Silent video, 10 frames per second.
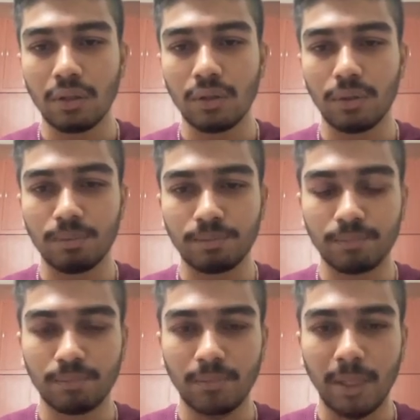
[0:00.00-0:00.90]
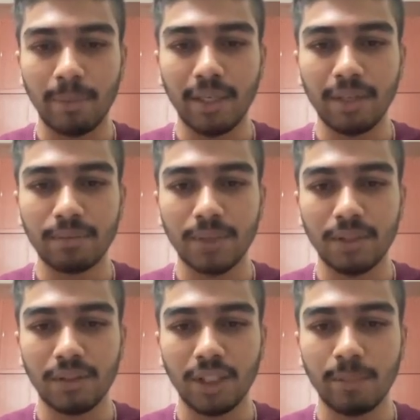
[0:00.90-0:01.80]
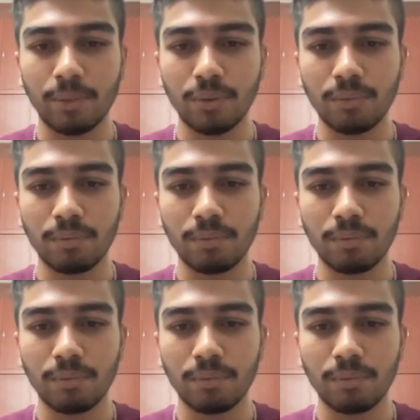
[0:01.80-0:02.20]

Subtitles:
Oh, my bad, that's a typo.